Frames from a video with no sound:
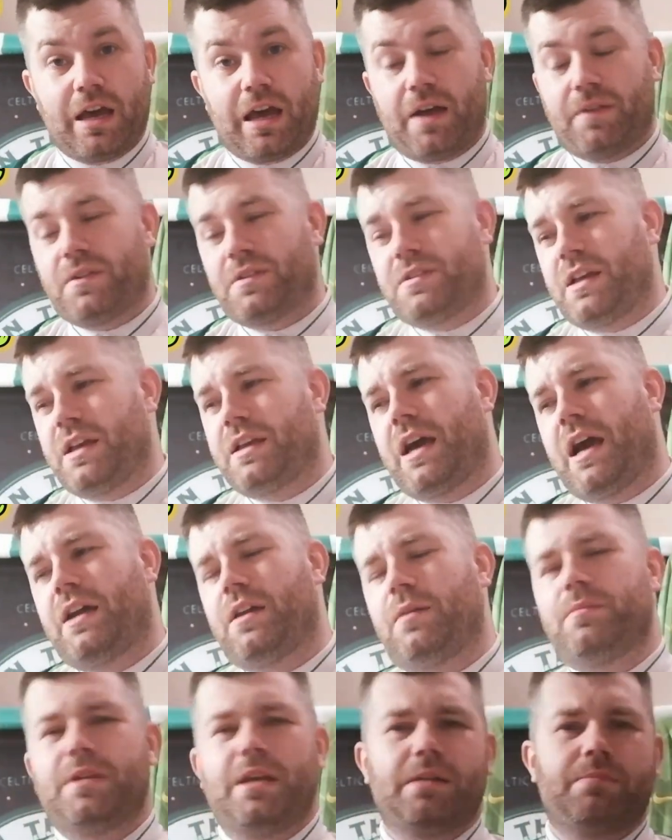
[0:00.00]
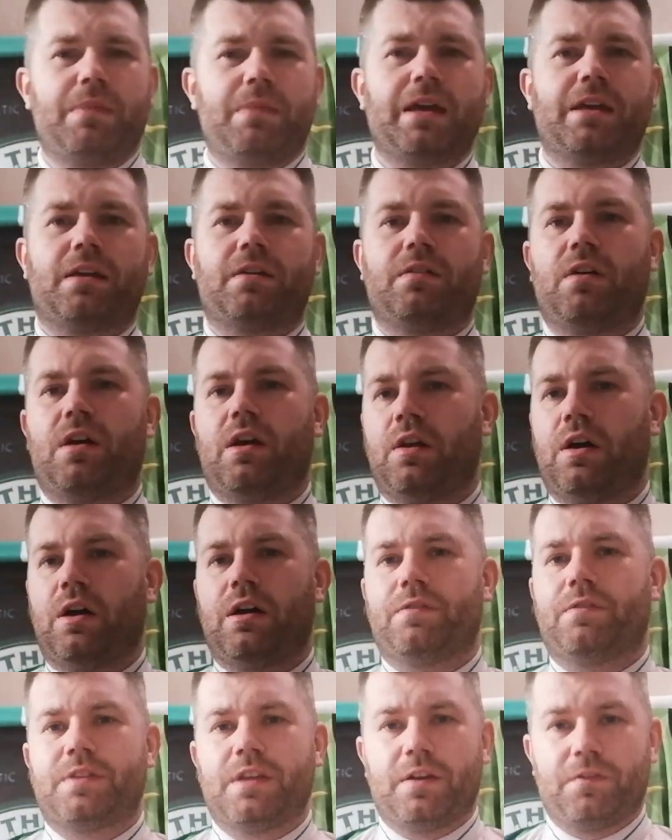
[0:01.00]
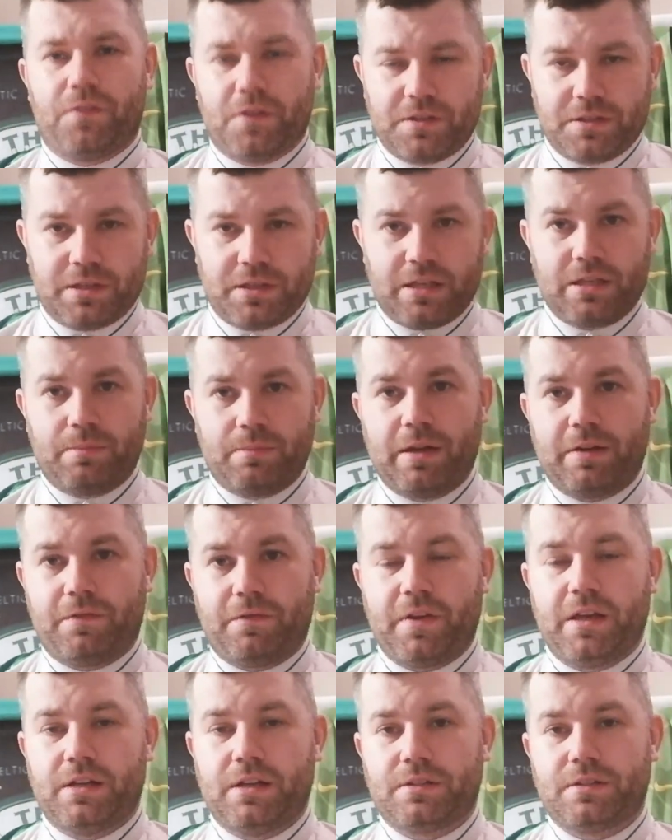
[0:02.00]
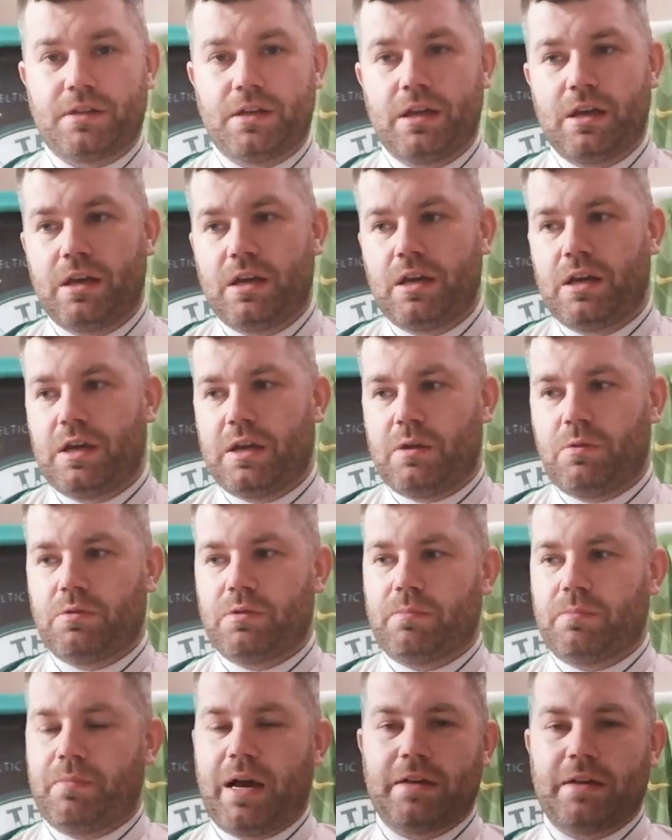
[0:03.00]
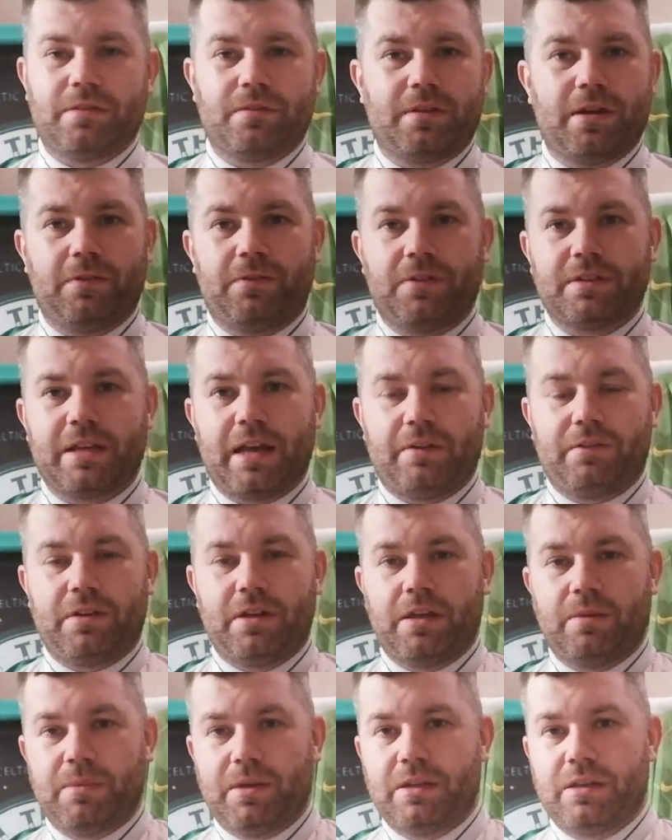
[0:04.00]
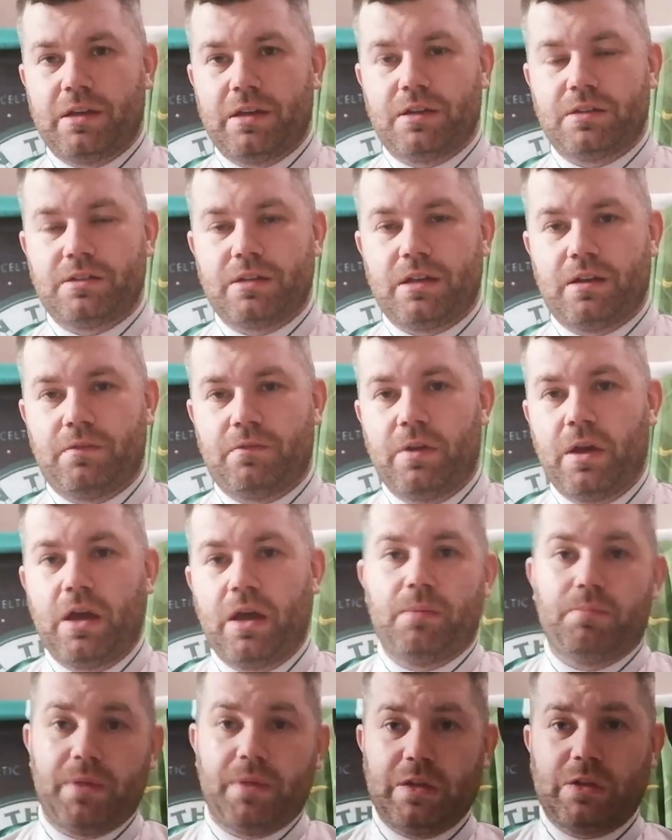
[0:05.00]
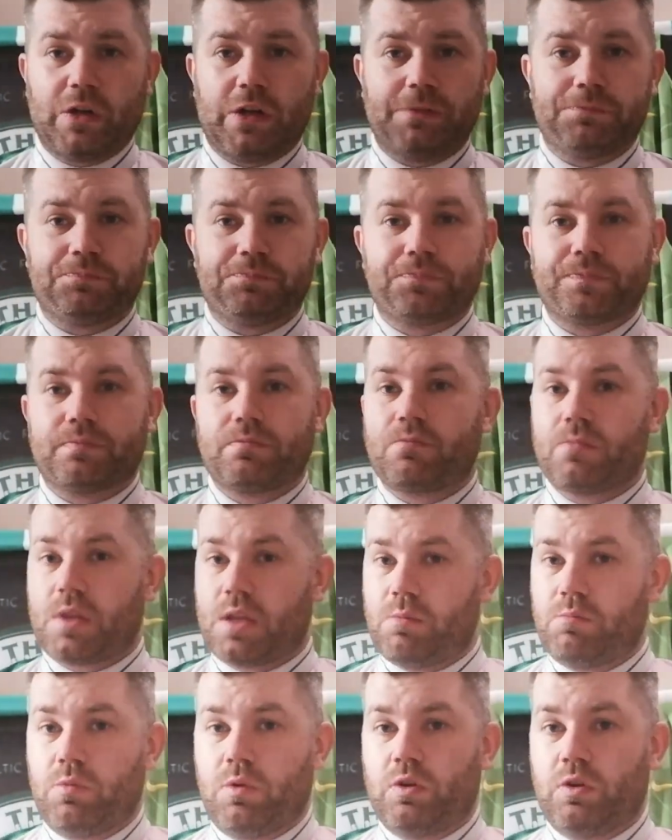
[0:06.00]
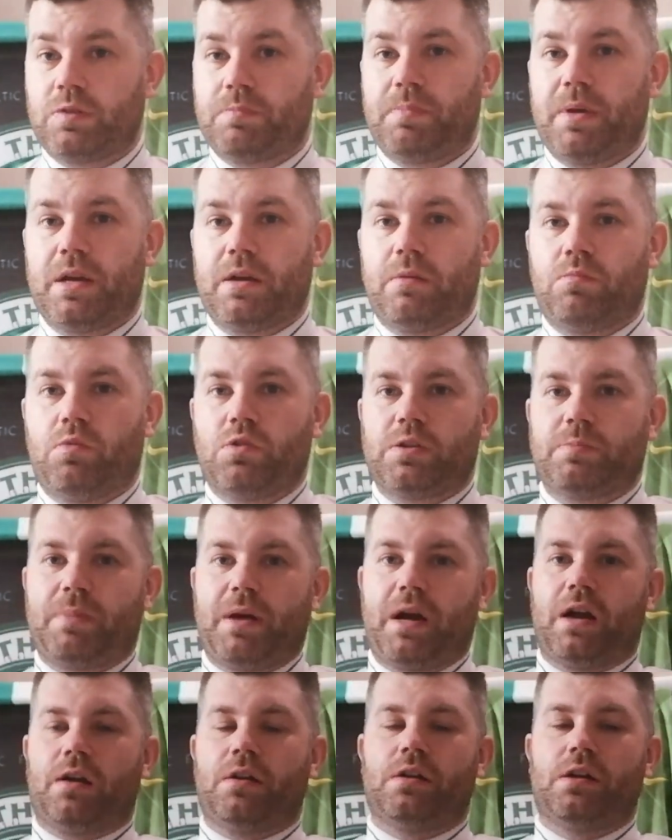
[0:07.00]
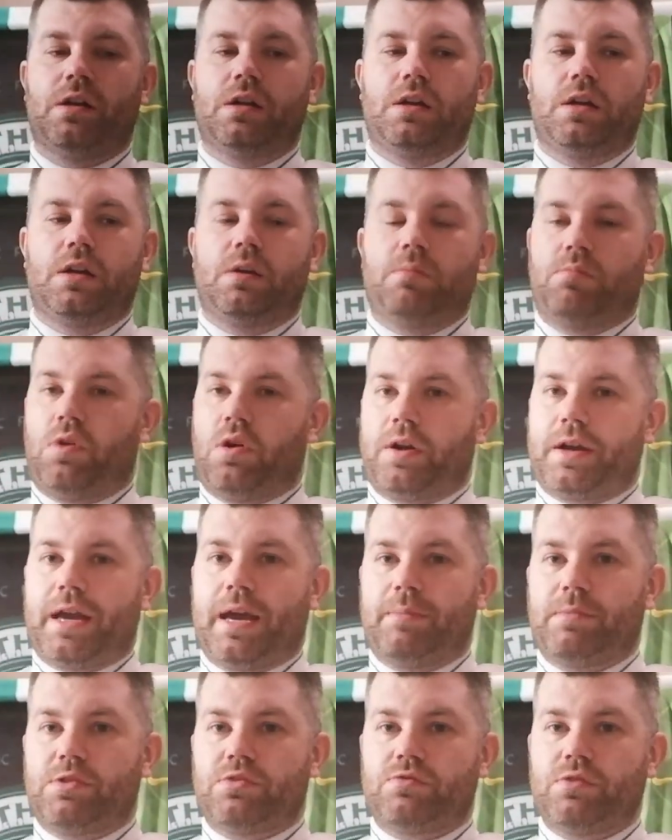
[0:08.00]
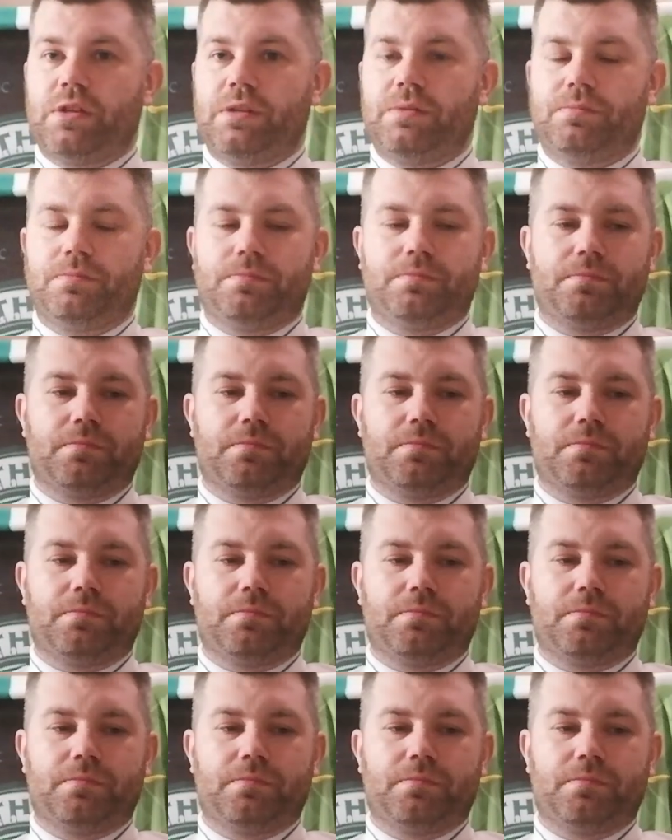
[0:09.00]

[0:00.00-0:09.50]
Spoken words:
I have to say, Callum did make a lot of difference in the midfield. It was a massive difference having him in there instead of Beaton. Much better. More chemistry.